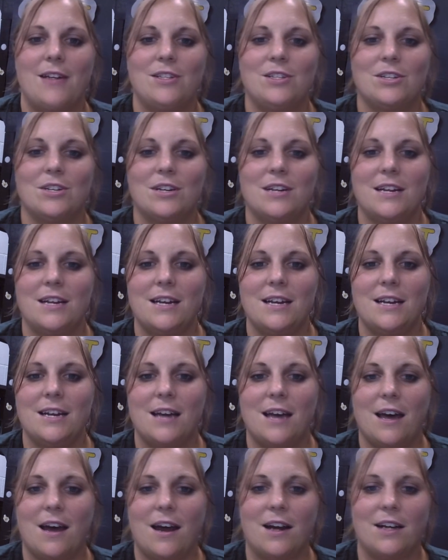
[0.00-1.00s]
during
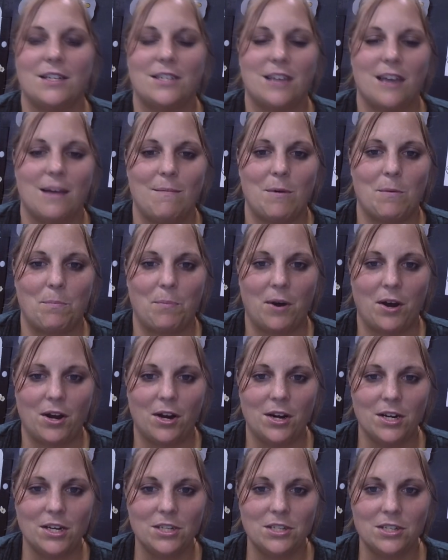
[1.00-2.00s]
our time
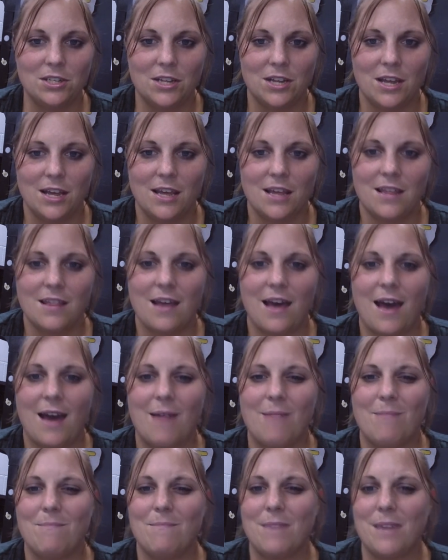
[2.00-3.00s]
apart,
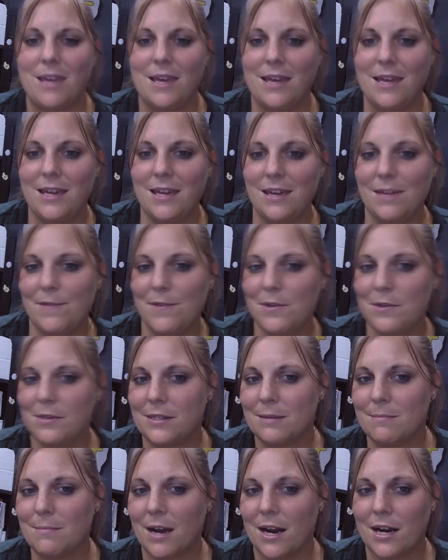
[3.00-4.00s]
I may give you
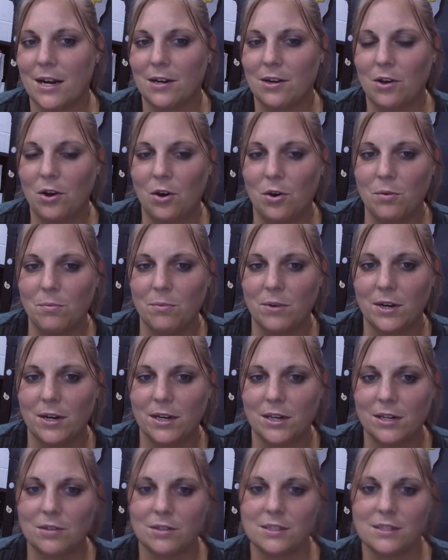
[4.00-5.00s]
some art
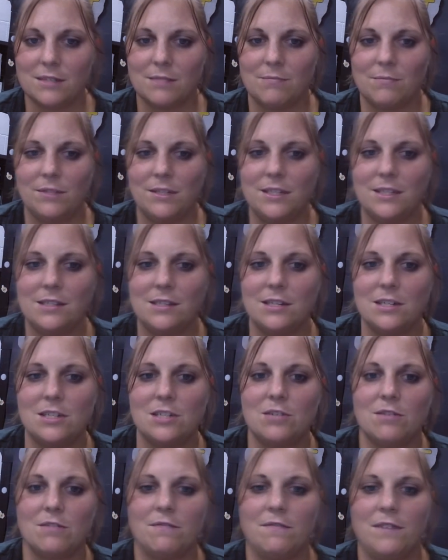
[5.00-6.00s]
homework or some
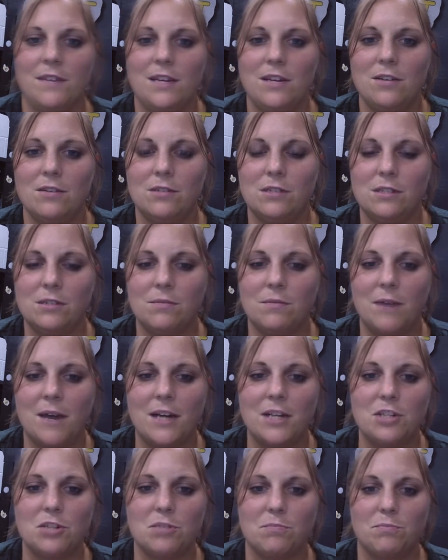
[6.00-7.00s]
research or videos to
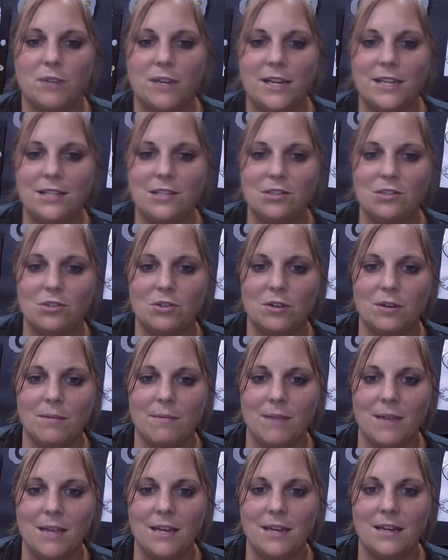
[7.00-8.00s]
watch or
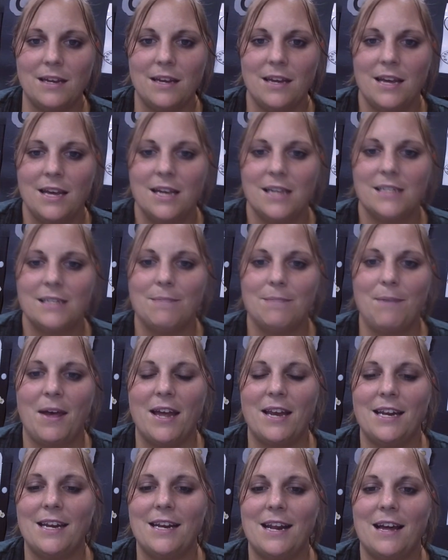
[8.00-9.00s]
brainstorming,
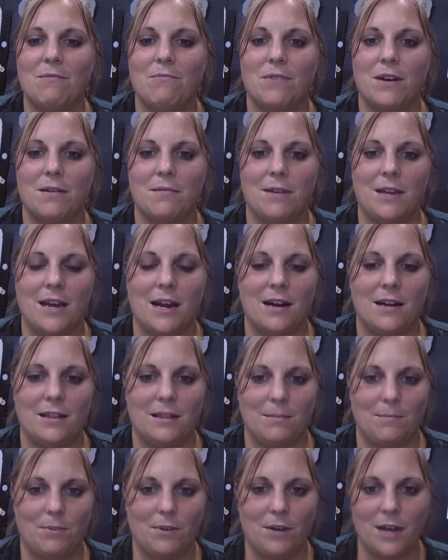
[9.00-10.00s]
depending on where we are at
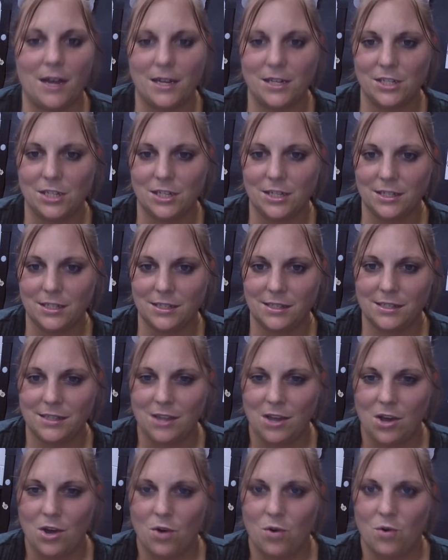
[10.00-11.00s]
the projects,
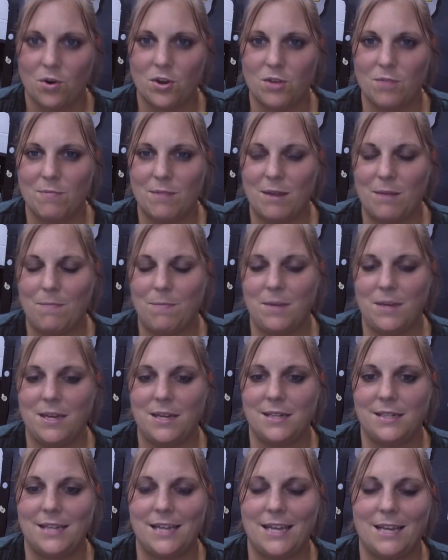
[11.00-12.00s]
or you might
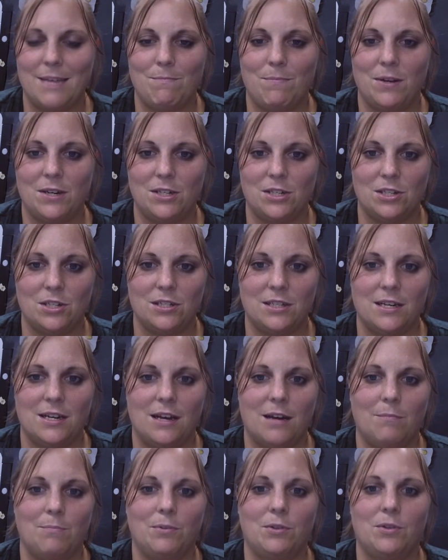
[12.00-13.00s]
be taking pictures and
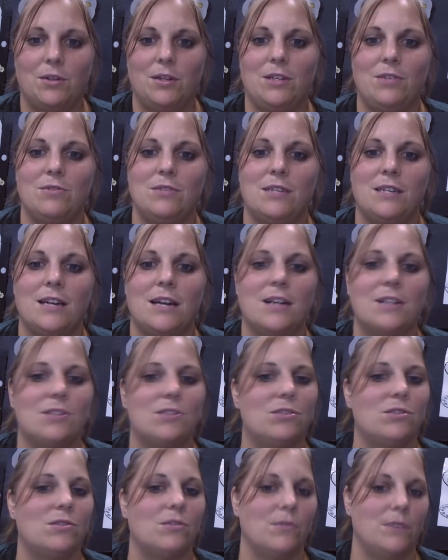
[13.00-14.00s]
upload using
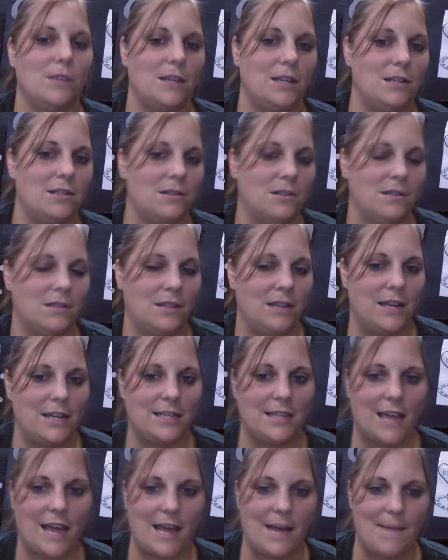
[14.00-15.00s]
Artsonia during that
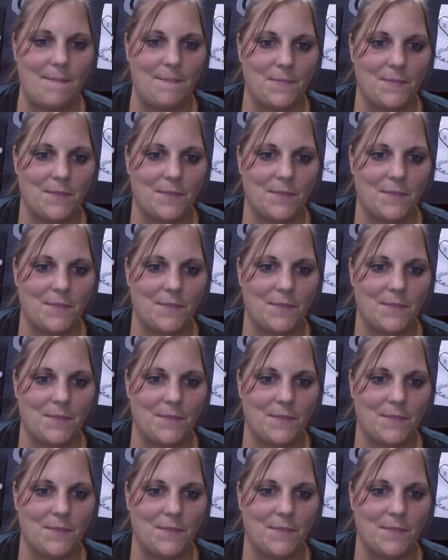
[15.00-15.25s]
time.